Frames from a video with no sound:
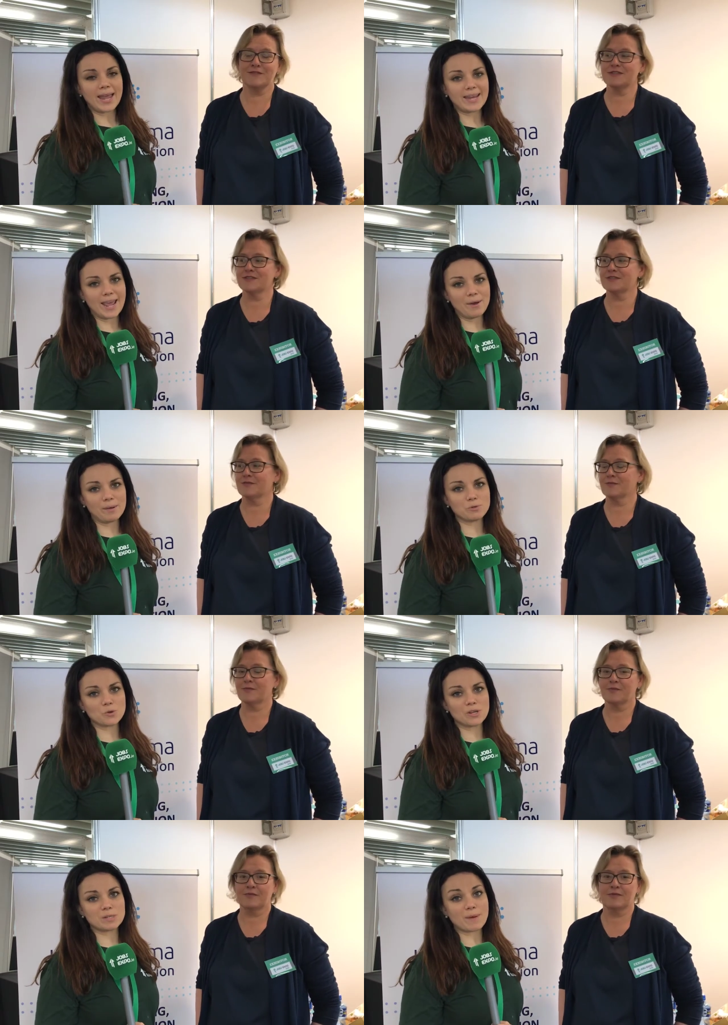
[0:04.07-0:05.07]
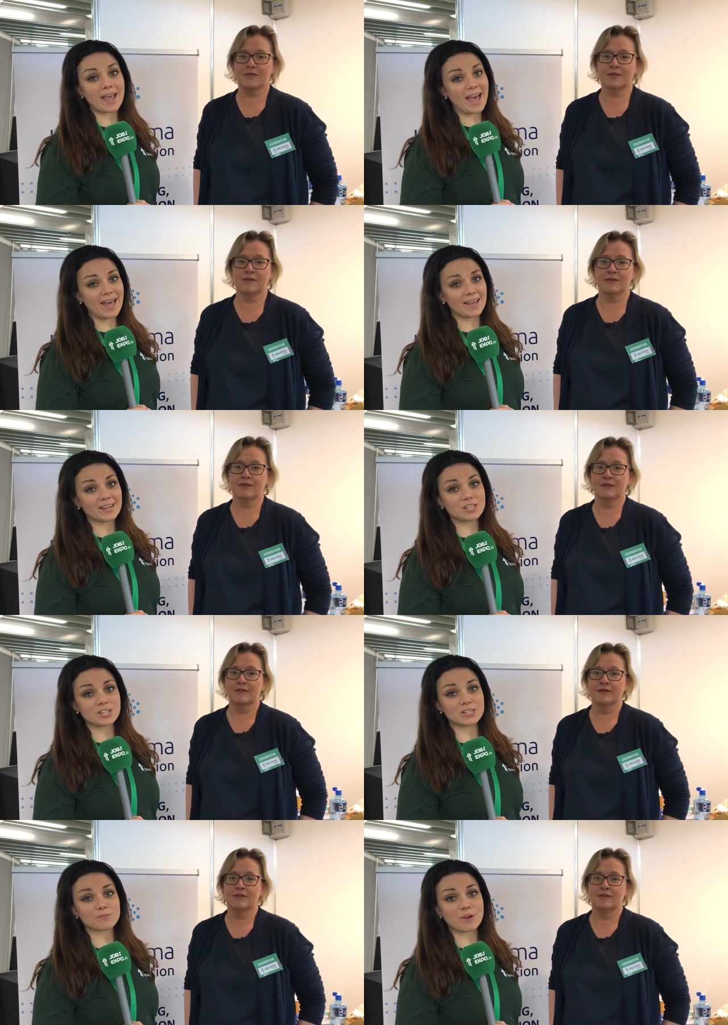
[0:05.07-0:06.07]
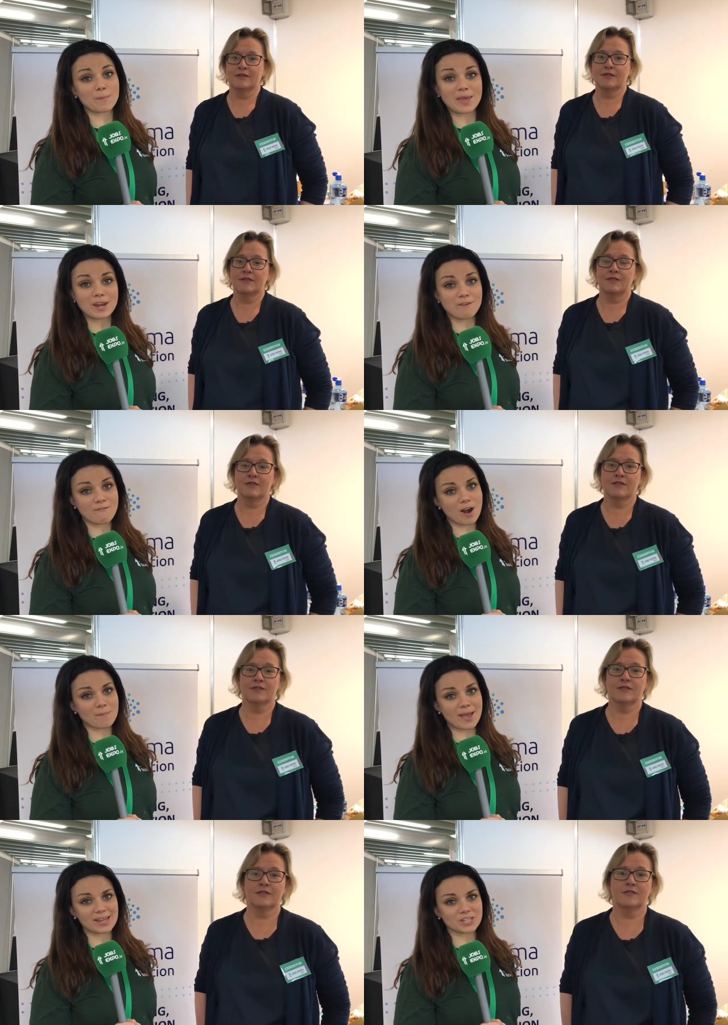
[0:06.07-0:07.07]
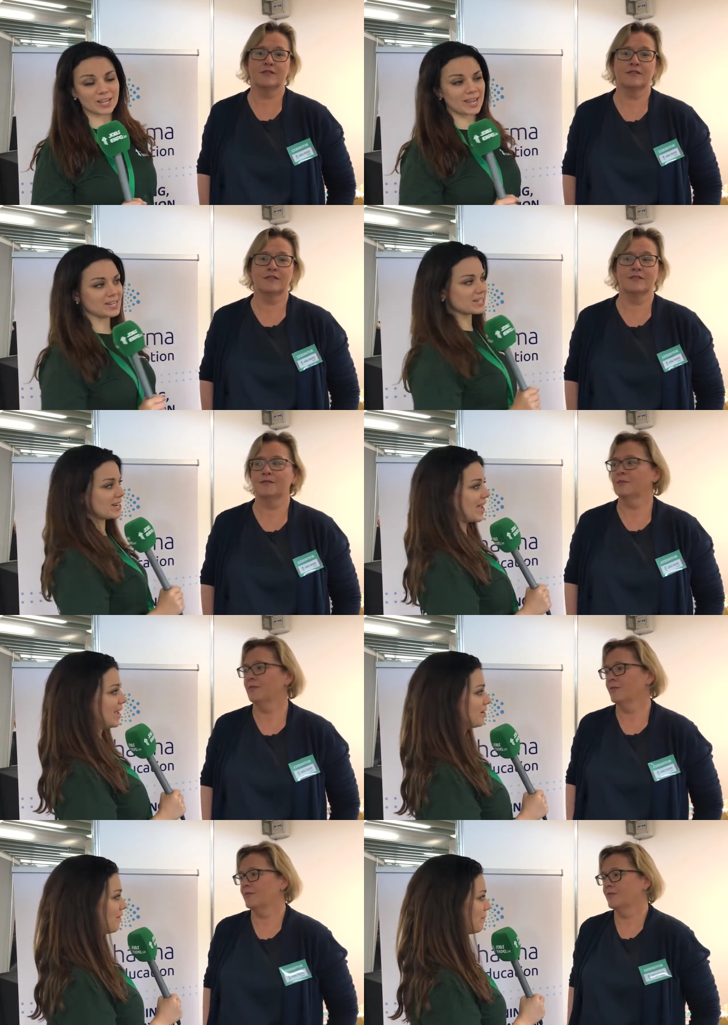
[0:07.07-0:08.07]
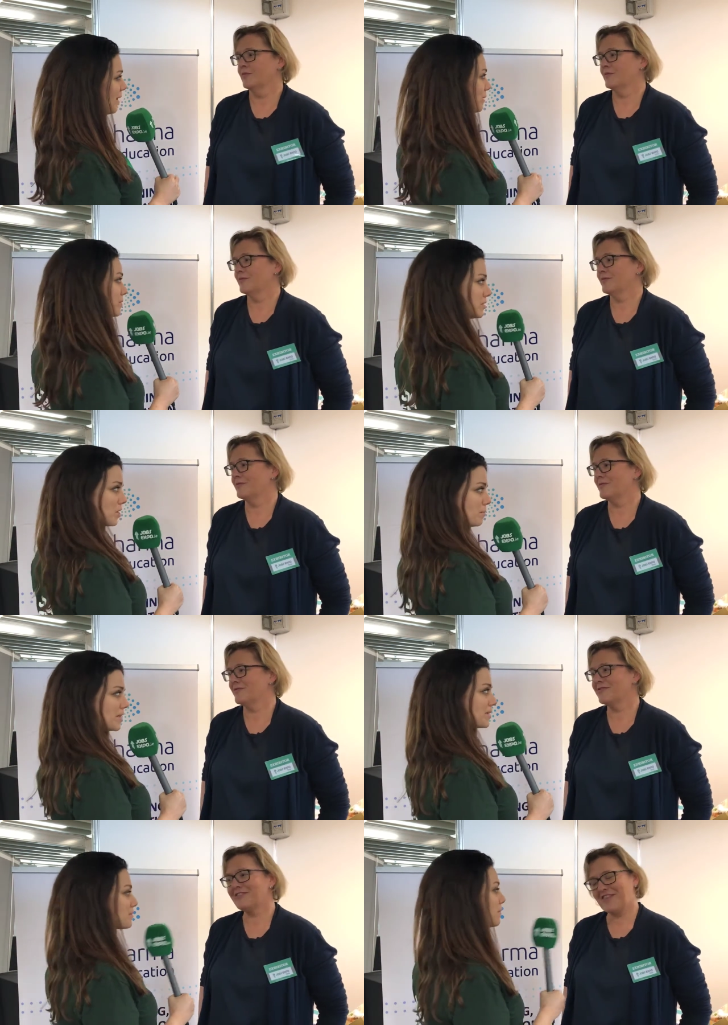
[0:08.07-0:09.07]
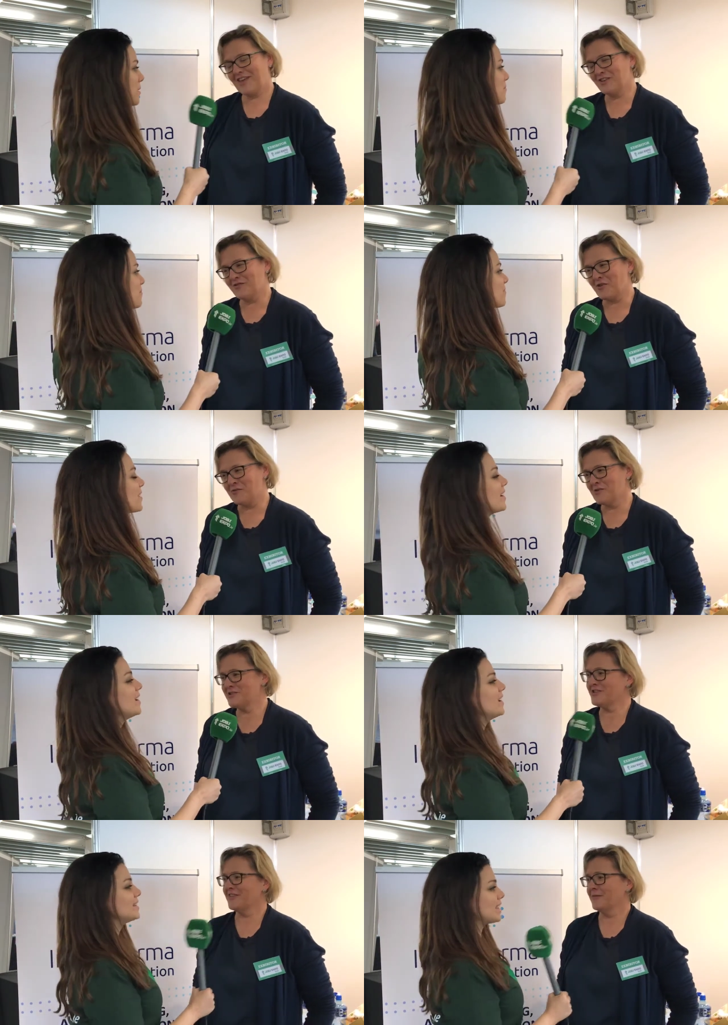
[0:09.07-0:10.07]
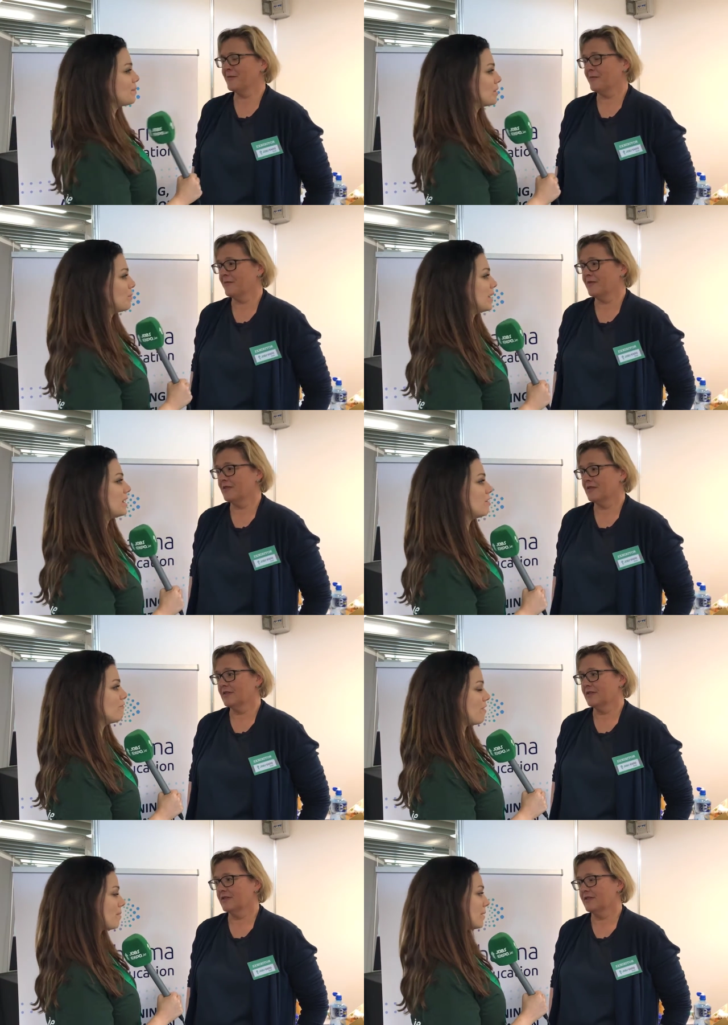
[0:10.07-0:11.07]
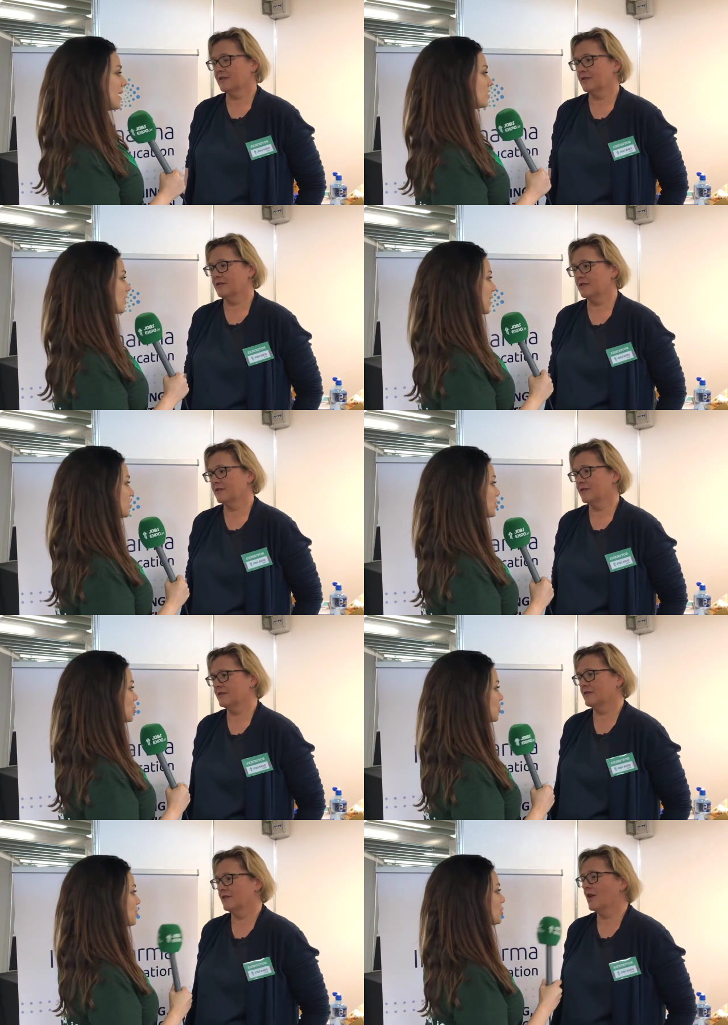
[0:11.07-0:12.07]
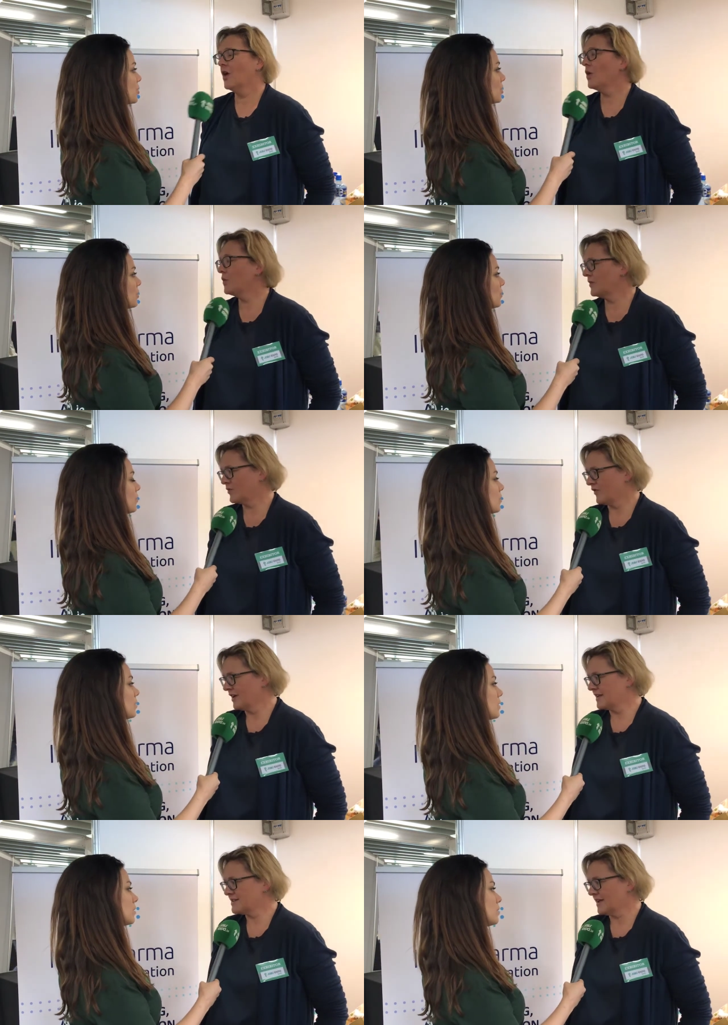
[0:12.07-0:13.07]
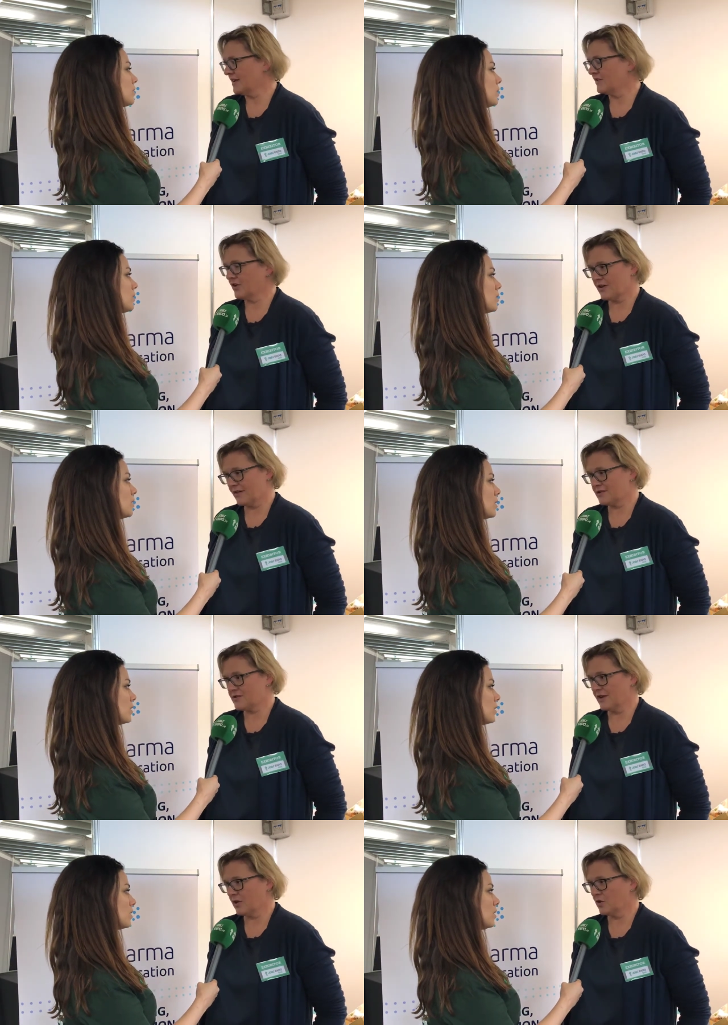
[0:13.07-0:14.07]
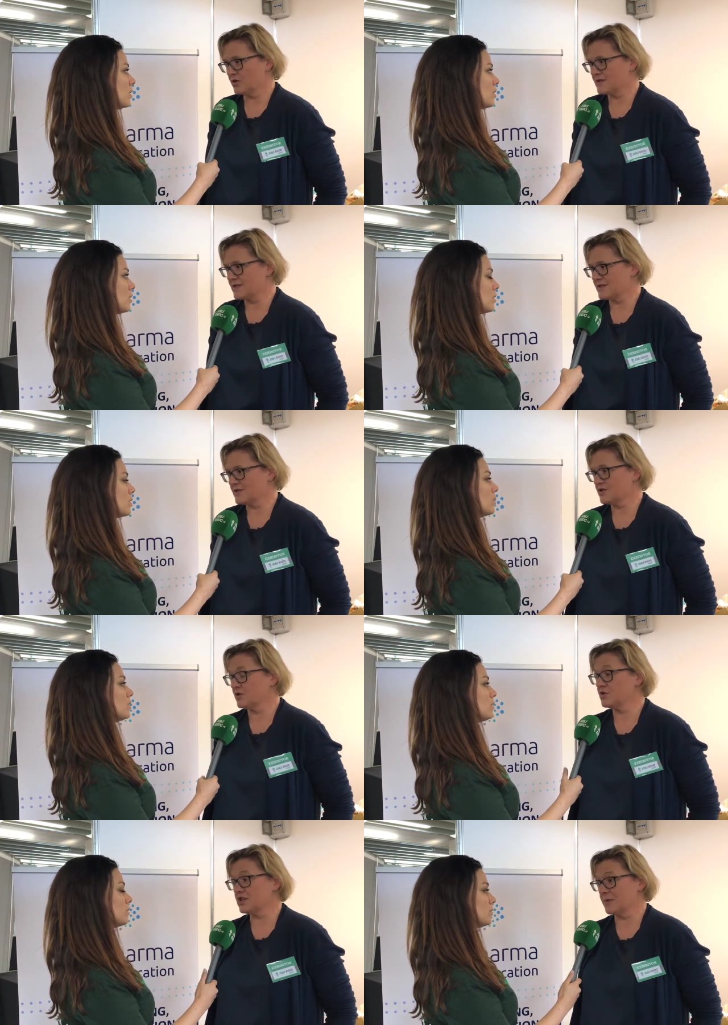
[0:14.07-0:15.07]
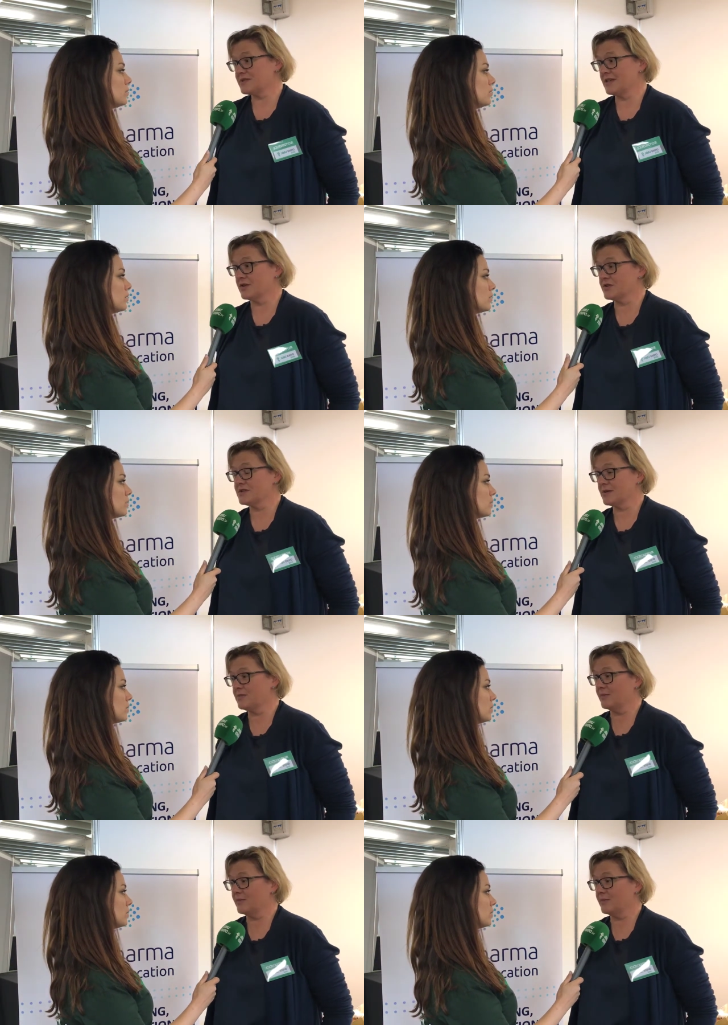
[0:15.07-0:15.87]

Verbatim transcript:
Speaker 1: And now I'm joined by Anne. She's from InnoPharma Education. Anne, you're very welcome to the Jobs Expo. Thank you very much.
Speaker 2: Tell me what InnoPharma Education does. We provide uh, third level training courses to job seekers and